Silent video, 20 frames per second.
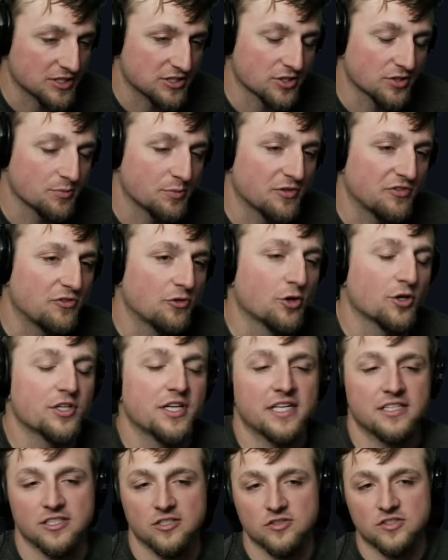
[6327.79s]
So before you
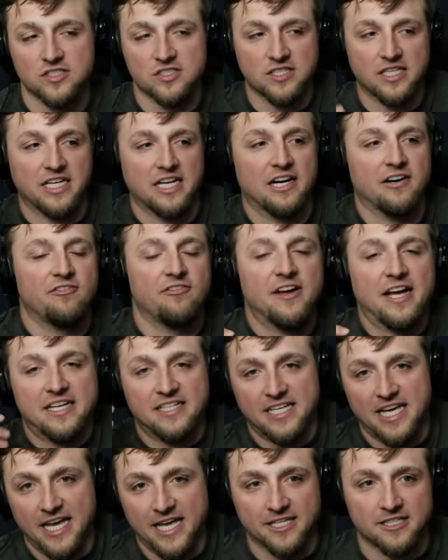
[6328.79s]
had to use this like effect
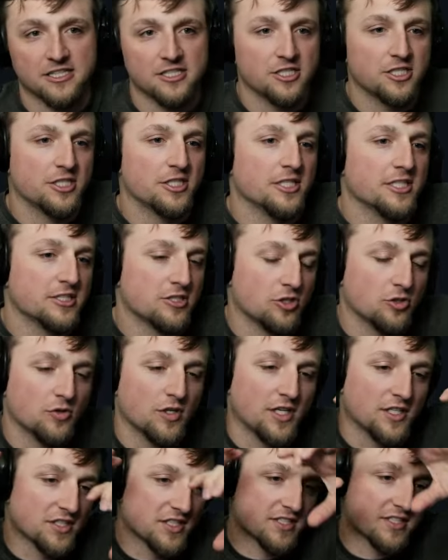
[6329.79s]
handler and do
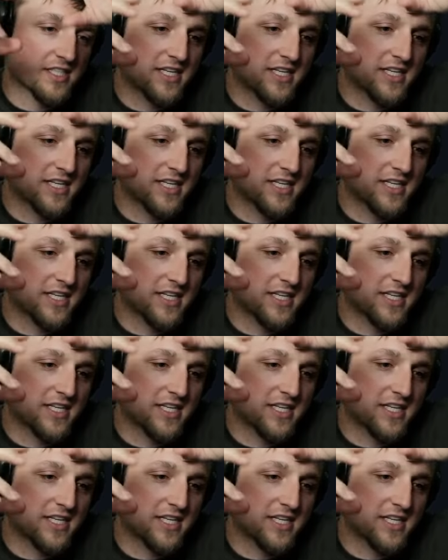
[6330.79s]
all this,